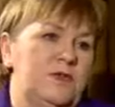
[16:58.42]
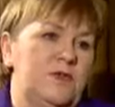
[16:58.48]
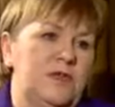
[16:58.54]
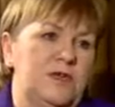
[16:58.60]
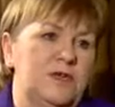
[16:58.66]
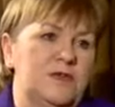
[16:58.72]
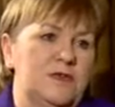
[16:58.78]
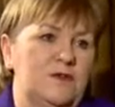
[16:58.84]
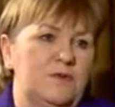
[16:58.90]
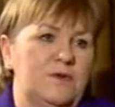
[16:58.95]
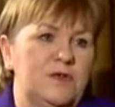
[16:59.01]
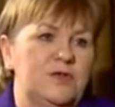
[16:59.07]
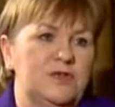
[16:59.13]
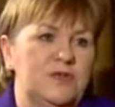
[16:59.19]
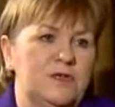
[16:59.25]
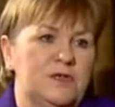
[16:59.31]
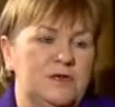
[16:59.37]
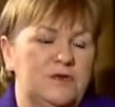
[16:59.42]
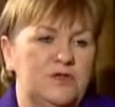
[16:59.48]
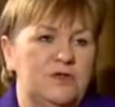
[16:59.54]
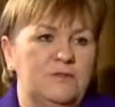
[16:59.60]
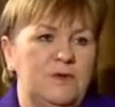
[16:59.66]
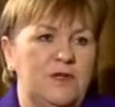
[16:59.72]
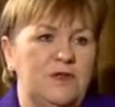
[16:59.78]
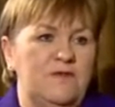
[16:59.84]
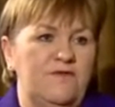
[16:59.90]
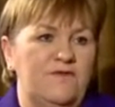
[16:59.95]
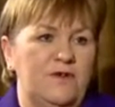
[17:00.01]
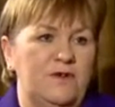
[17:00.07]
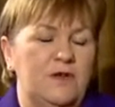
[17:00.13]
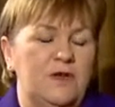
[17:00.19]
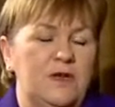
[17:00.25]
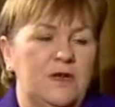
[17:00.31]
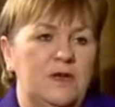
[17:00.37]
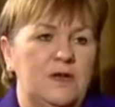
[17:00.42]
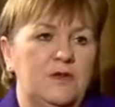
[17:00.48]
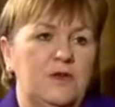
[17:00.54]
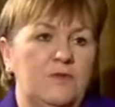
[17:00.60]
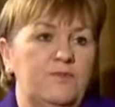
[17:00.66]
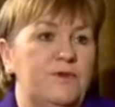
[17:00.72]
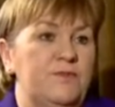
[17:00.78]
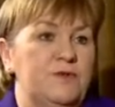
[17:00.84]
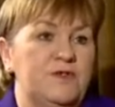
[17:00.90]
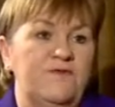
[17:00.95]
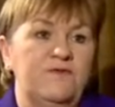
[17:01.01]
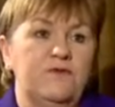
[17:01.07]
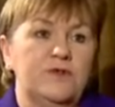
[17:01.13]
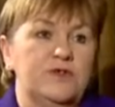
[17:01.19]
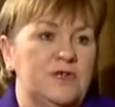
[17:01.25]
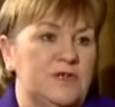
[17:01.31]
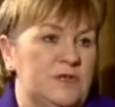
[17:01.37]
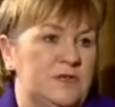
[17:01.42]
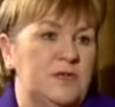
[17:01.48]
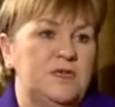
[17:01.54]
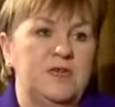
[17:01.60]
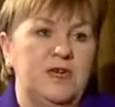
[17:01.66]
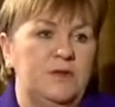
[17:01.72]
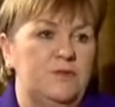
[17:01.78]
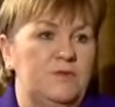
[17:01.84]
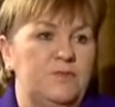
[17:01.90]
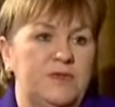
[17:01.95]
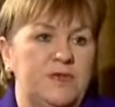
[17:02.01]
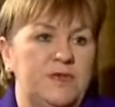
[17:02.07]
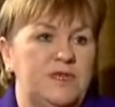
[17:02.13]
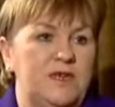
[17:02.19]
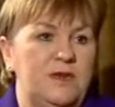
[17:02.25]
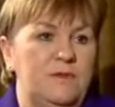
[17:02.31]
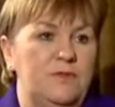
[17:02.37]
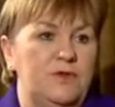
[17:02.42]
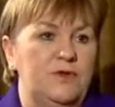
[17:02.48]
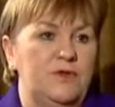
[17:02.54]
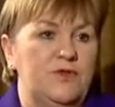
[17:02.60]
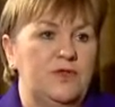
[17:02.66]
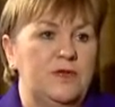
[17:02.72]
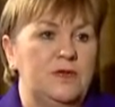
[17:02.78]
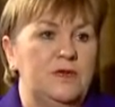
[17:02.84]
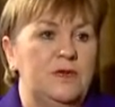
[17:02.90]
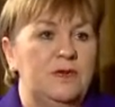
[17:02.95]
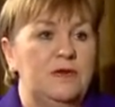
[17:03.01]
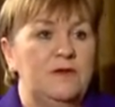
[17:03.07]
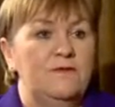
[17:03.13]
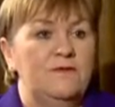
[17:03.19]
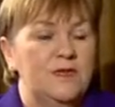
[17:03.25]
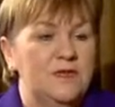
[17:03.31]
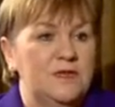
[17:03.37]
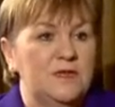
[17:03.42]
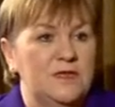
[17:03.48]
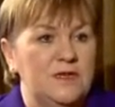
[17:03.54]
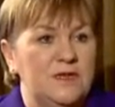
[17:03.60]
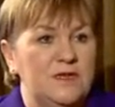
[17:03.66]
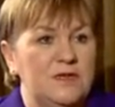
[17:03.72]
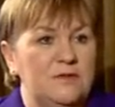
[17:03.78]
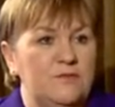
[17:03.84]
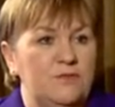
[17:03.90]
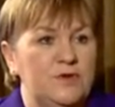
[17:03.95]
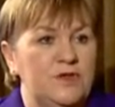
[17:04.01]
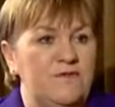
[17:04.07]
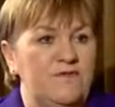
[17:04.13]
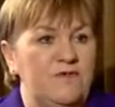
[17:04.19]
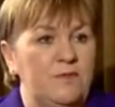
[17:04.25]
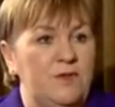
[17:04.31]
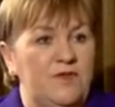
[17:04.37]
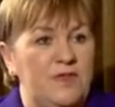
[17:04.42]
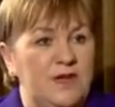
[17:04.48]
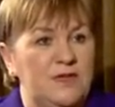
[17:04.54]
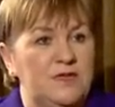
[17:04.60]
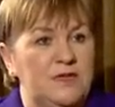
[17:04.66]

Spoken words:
address the questions that too many of our young people's futures are determined by the time they're 3? These are the things that motivate me. That